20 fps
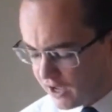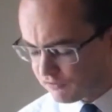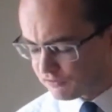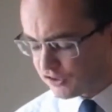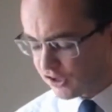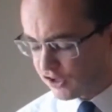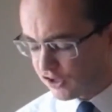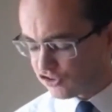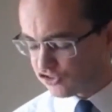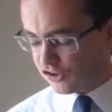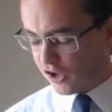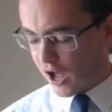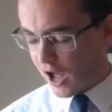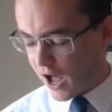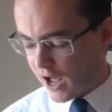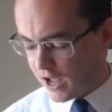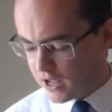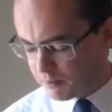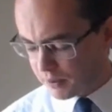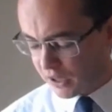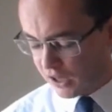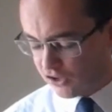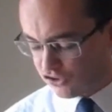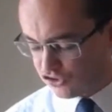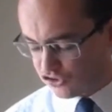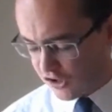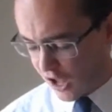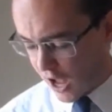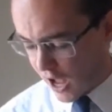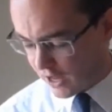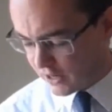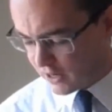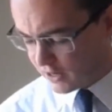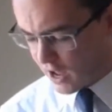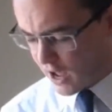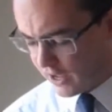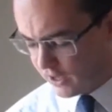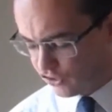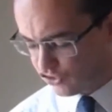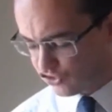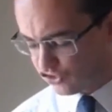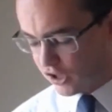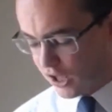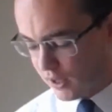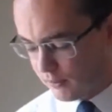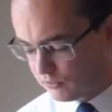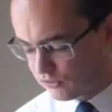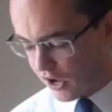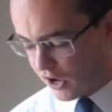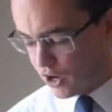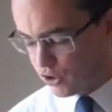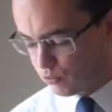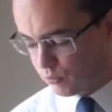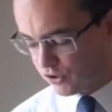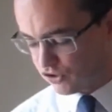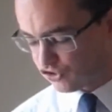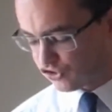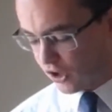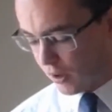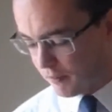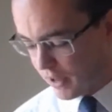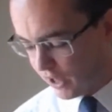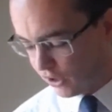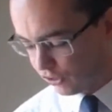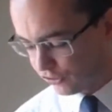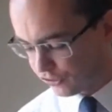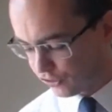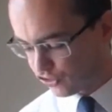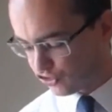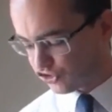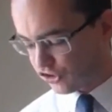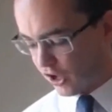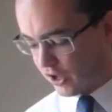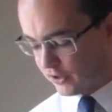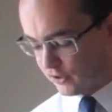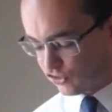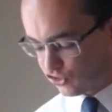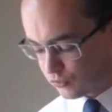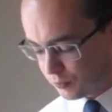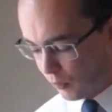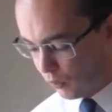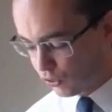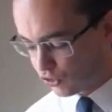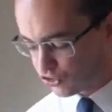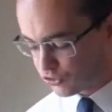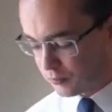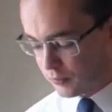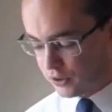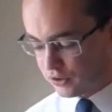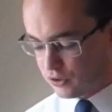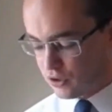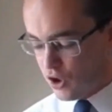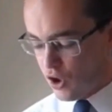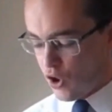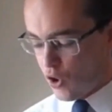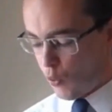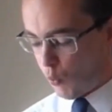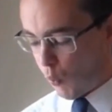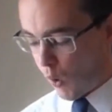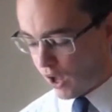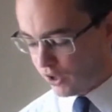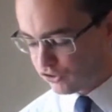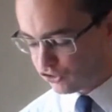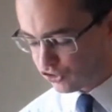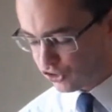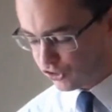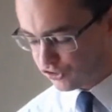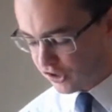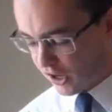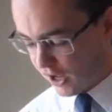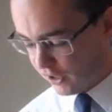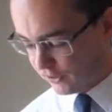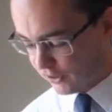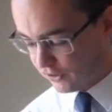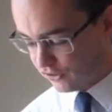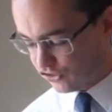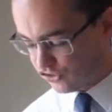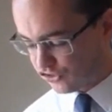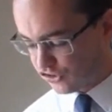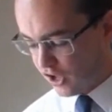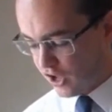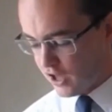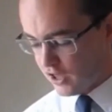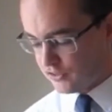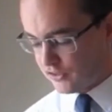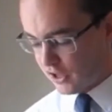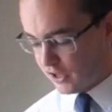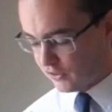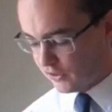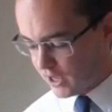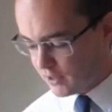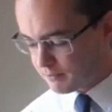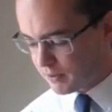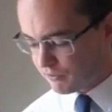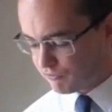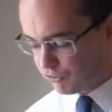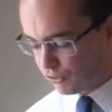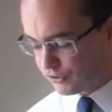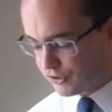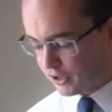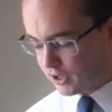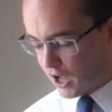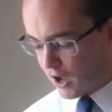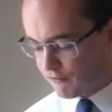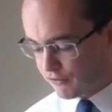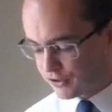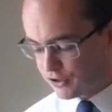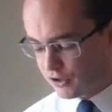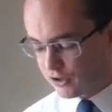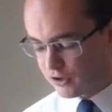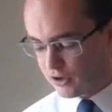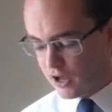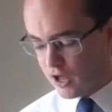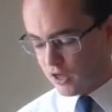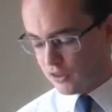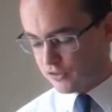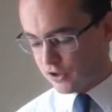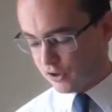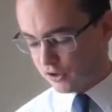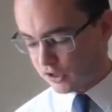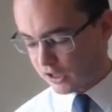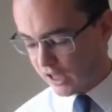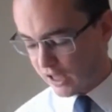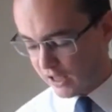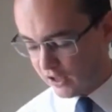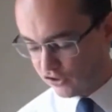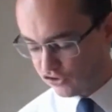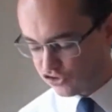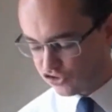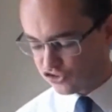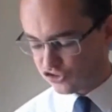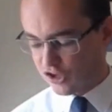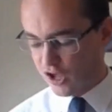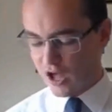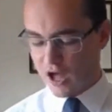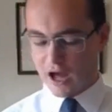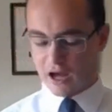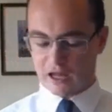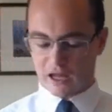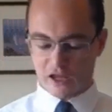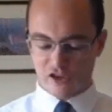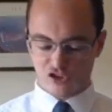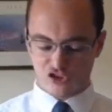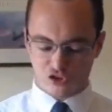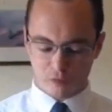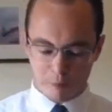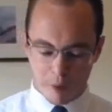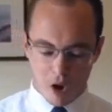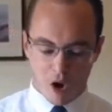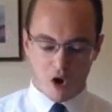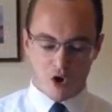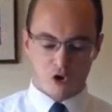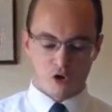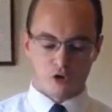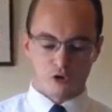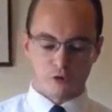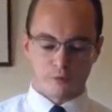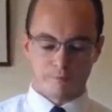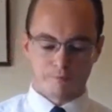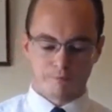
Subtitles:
days, the high priest Ananias came down with some elders and a spokesman, one Tertullus. They laid before the governor their case against Paul."